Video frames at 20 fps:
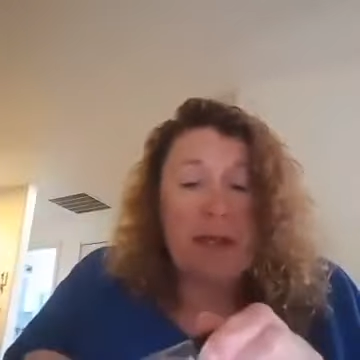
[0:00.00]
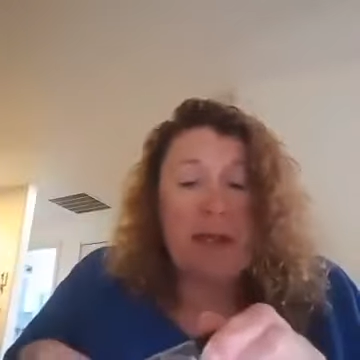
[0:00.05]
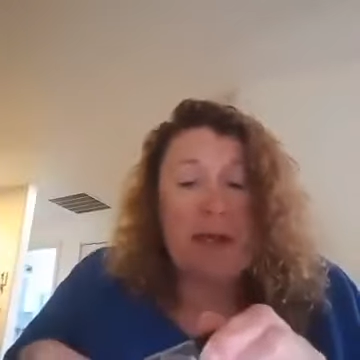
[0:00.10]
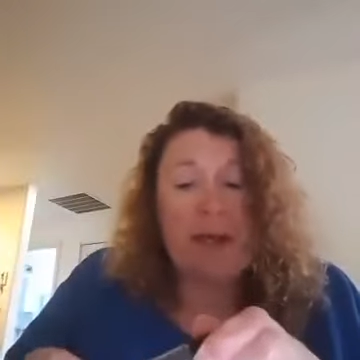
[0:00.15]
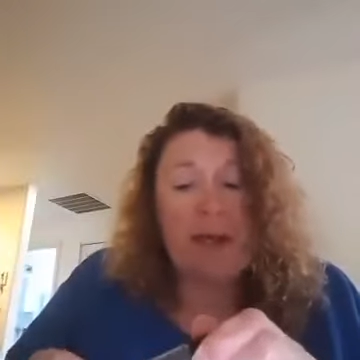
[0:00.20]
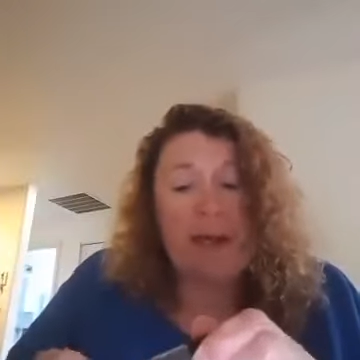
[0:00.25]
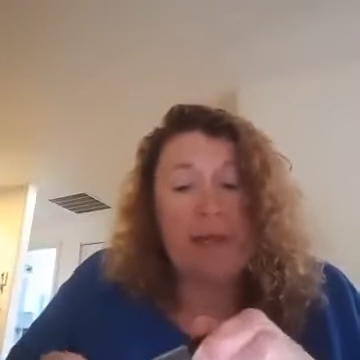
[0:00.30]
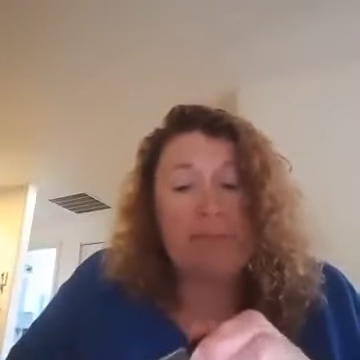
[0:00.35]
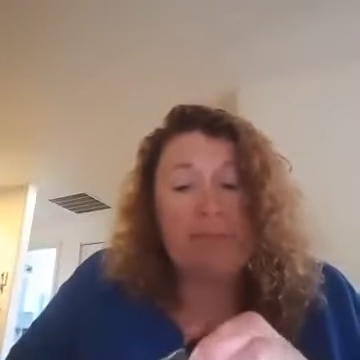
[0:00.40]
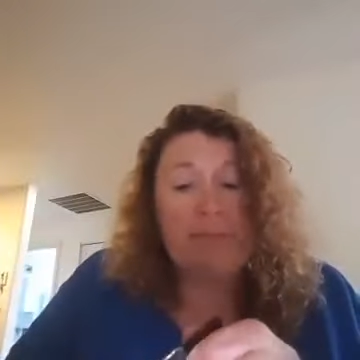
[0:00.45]

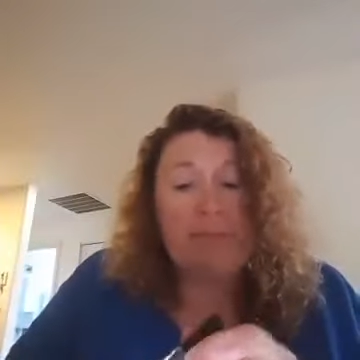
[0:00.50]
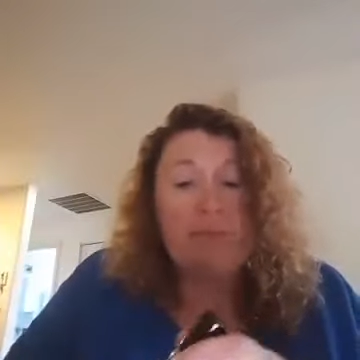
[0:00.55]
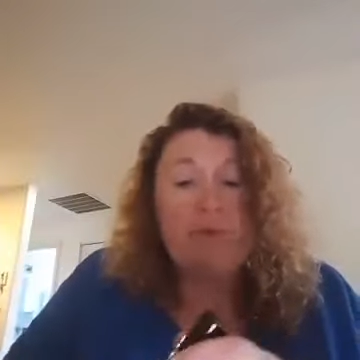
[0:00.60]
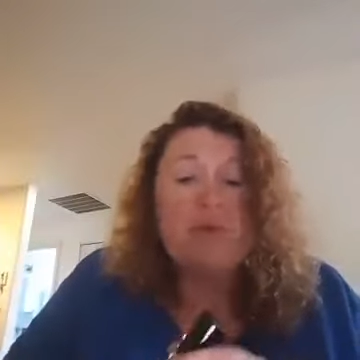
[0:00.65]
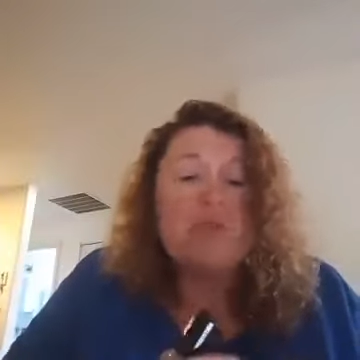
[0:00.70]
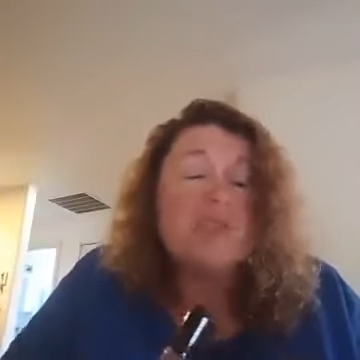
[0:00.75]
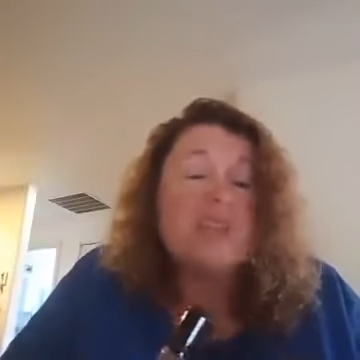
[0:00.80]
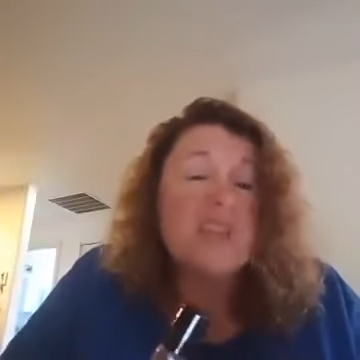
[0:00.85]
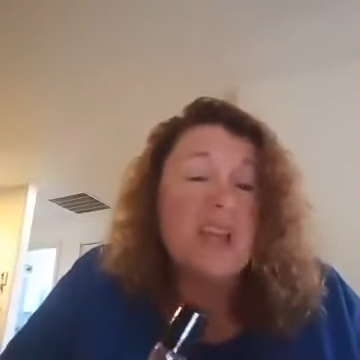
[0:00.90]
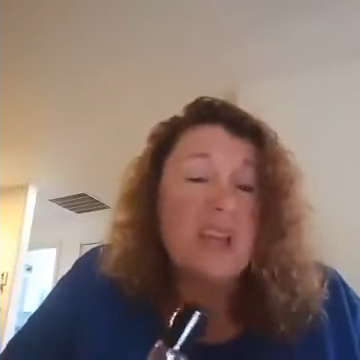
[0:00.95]

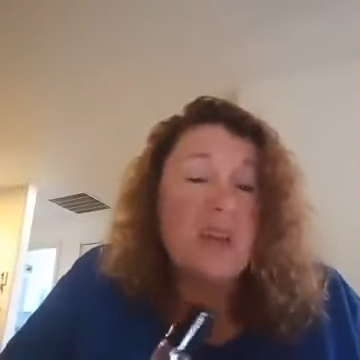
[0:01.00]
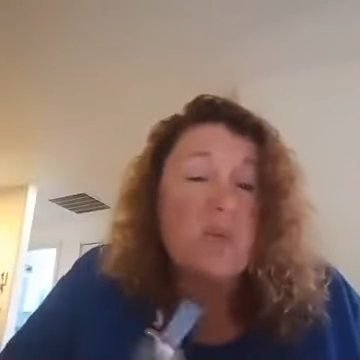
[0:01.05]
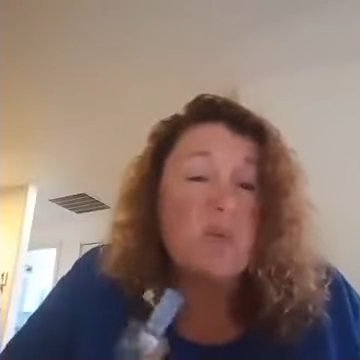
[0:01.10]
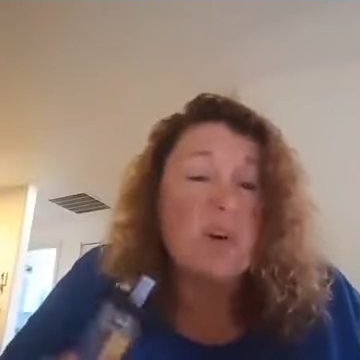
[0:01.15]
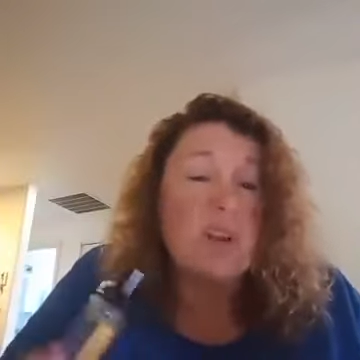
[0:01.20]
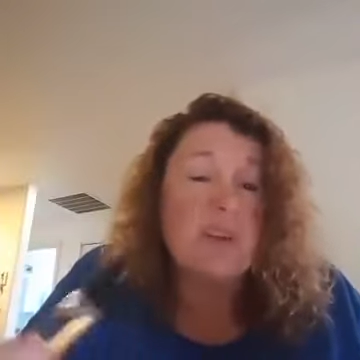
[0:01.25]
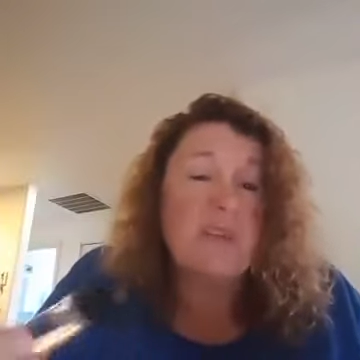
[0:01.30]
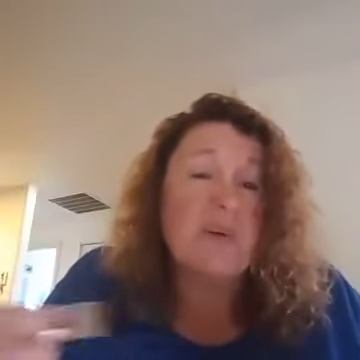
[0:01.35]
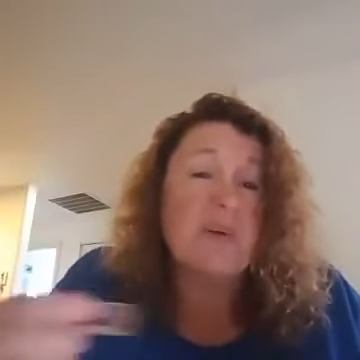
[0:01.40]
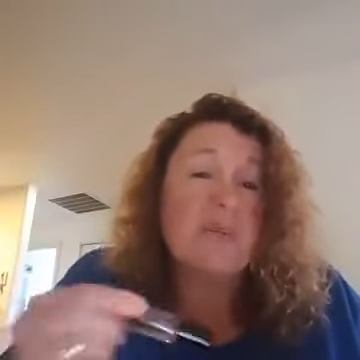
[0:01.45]
personally, I don't
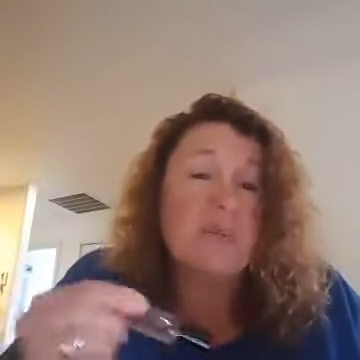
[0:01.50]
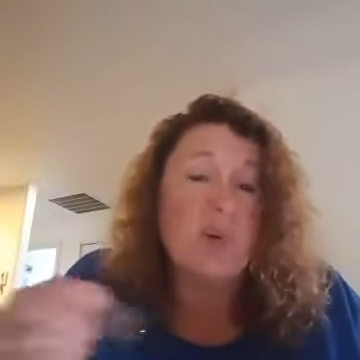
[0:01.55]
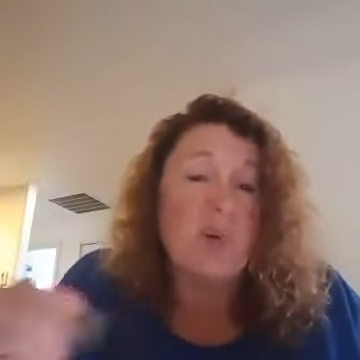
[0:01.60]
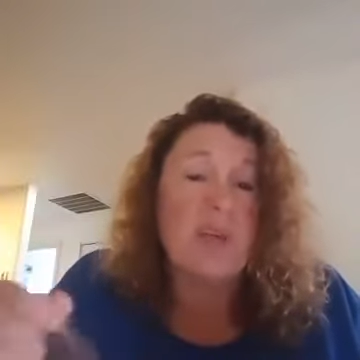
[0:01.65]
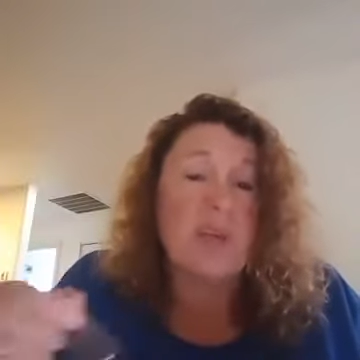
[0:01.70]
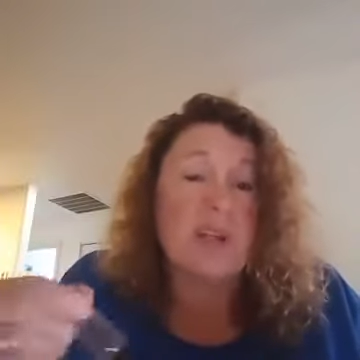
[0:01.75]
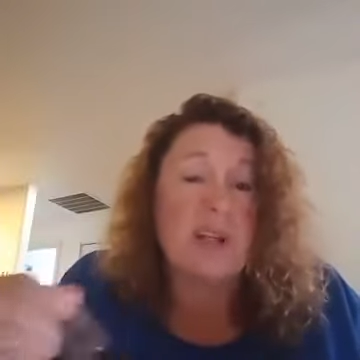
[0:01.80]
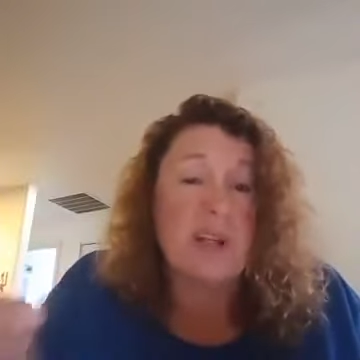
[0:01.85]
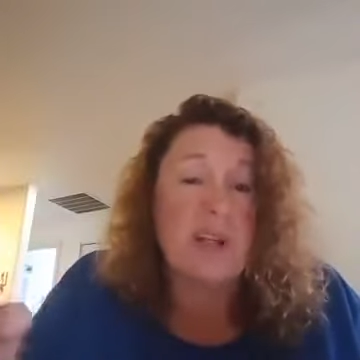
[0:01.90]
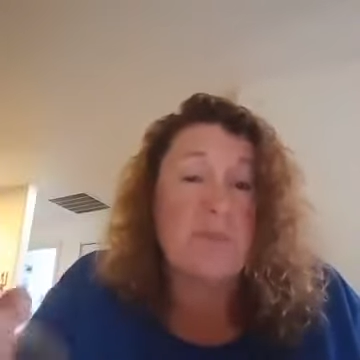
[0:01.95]
want, if I'm
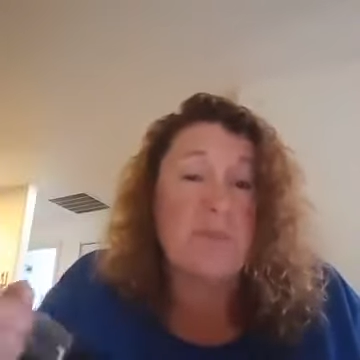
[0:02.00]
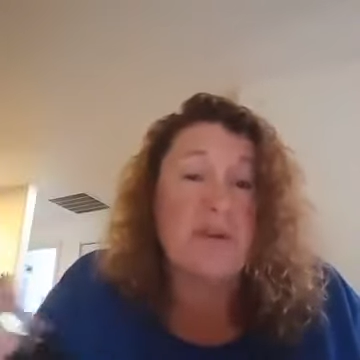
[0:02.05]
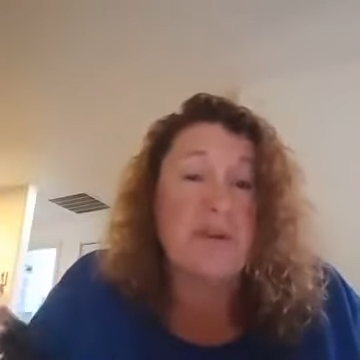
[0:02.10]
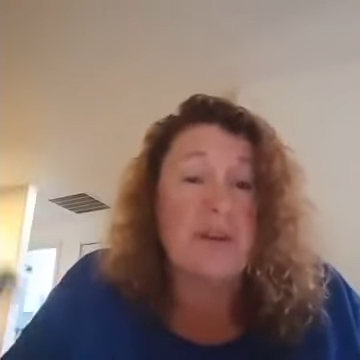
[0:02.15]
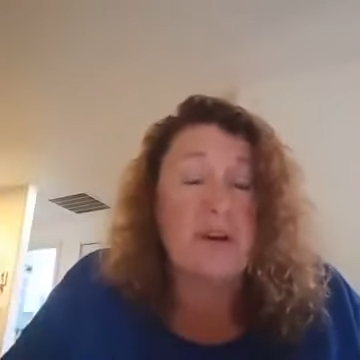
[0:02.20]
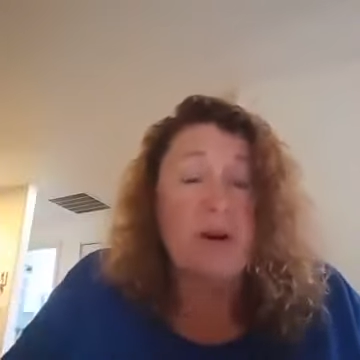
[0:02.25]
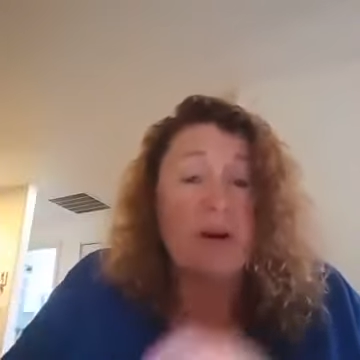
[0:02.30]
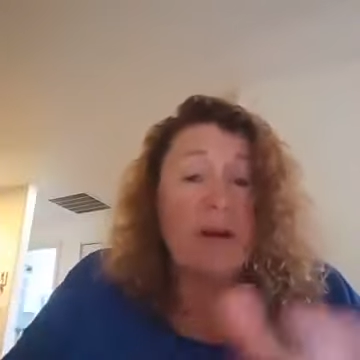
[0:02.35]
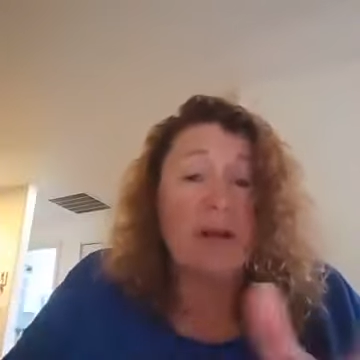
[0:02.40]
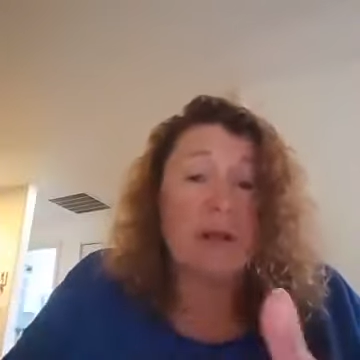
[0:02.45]
rolling it on my dog,